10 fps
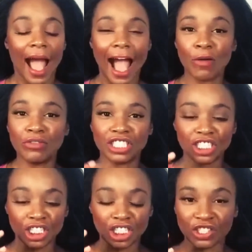I was
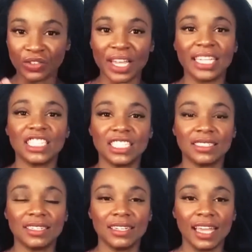
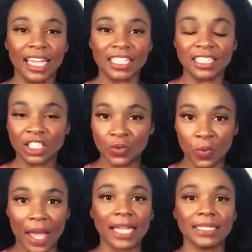drenched in
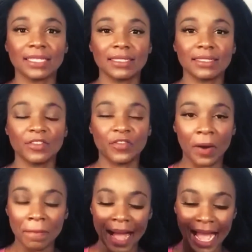sweat
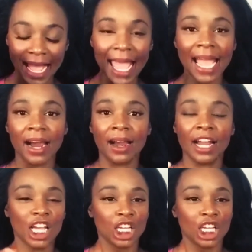from my hair